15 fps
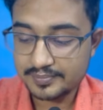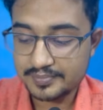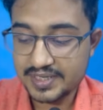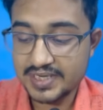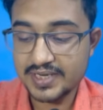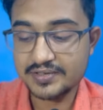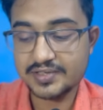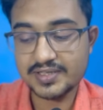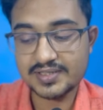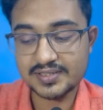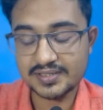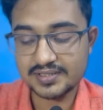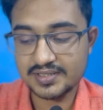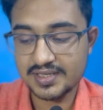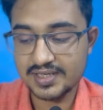pediatric
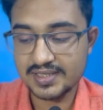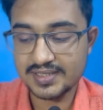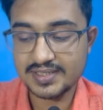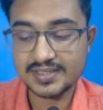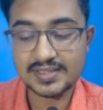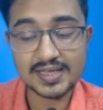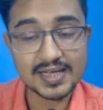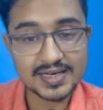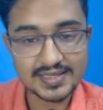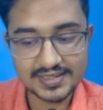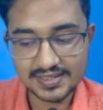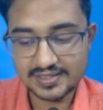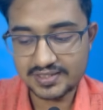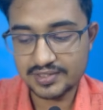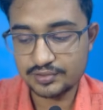surgery it is
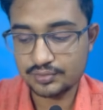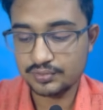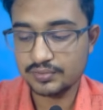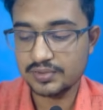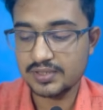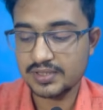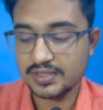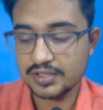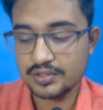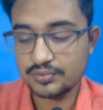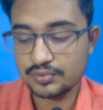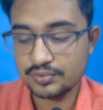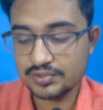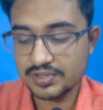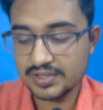862
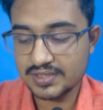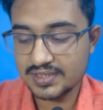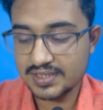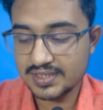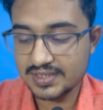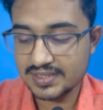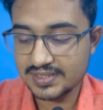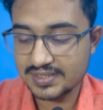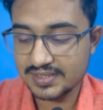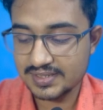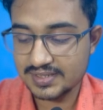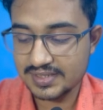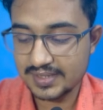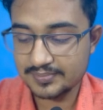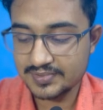neurosurgery it is the
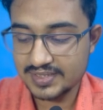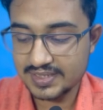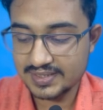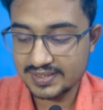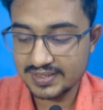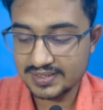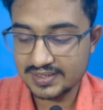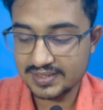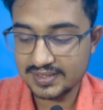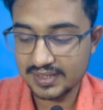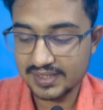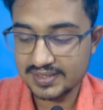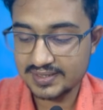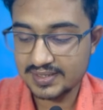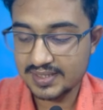same
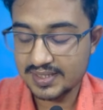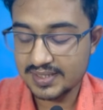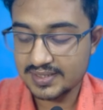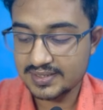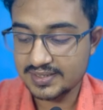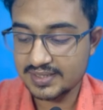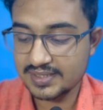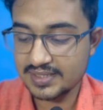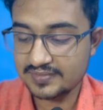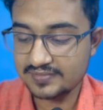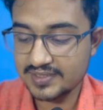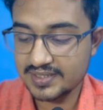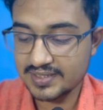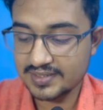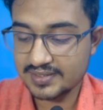669
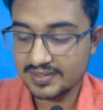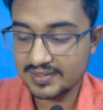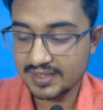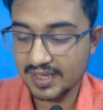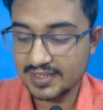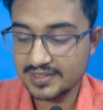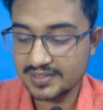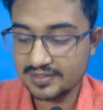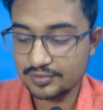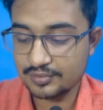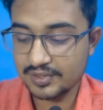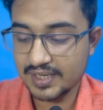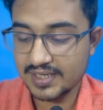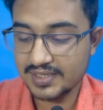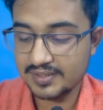ctvs
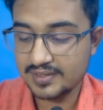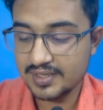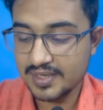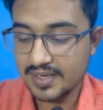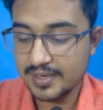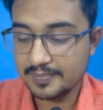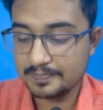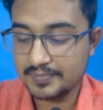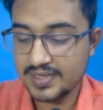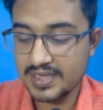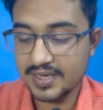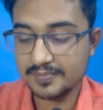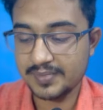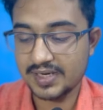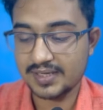909
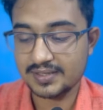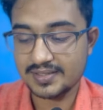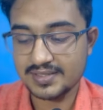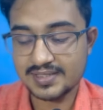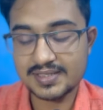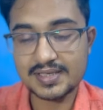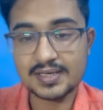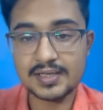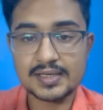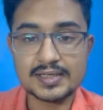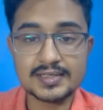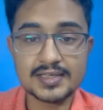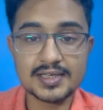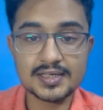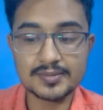pmr see a
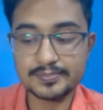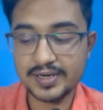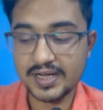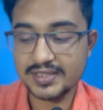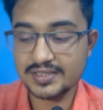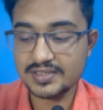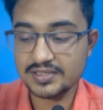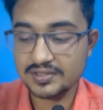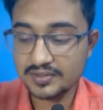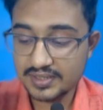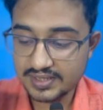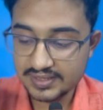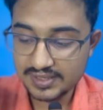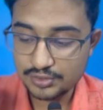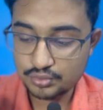clinical branch
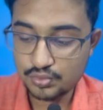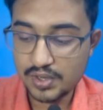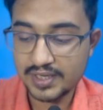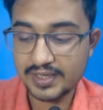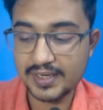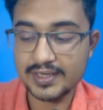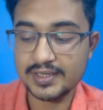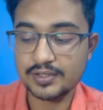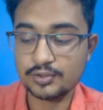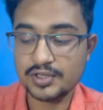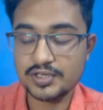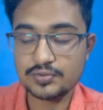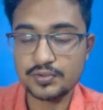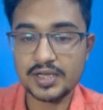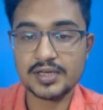in the ur category
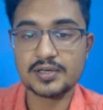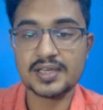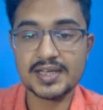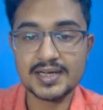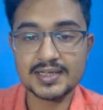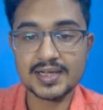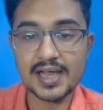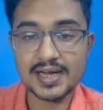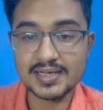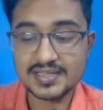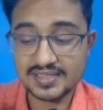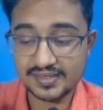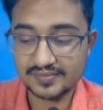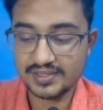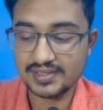you can get at
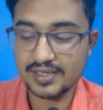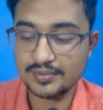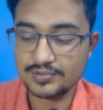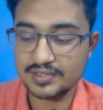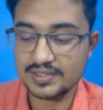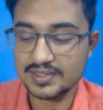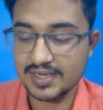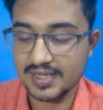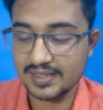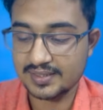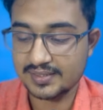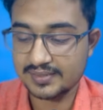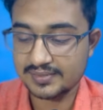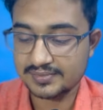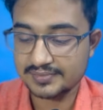7000 rank